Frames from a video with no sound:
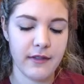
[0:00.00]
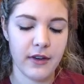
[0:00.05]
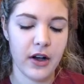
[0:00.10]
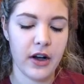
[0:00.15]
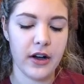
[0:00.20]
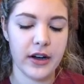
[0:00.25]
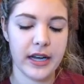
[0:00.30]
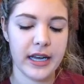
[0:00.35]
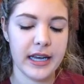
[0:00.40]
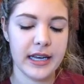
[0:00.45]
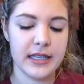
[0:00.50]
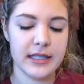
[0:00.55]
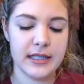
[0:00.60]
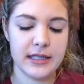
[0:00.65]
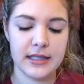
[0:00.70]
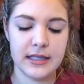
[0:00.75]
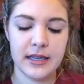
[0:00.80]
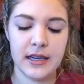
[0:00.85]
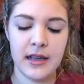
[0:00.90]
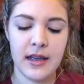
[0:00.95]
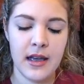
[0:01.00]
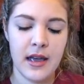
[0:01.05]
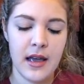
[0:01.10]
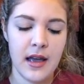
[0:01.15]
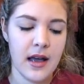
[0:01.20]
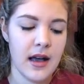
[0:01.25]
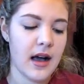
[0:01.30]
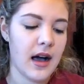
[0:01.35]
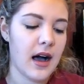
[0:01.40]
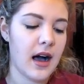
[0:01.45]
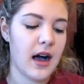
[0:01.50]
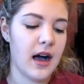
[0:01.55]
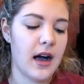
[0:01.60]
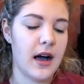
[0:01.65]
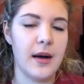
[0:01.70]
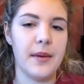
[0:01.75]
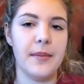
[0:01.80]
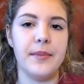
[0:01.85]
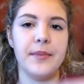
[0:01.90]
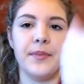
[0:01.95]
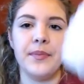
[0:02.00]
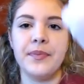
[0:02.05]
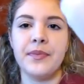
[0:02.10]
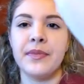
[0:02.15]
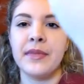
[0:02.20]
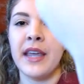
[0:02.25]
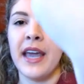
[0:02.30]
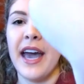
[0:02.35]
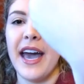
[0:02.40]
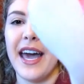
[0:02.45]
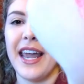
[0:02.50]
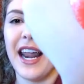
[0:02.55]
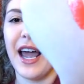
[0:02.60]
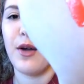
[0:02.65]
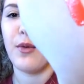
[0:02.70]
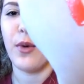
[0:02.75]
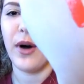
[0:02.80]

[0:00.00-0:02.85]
of August, and I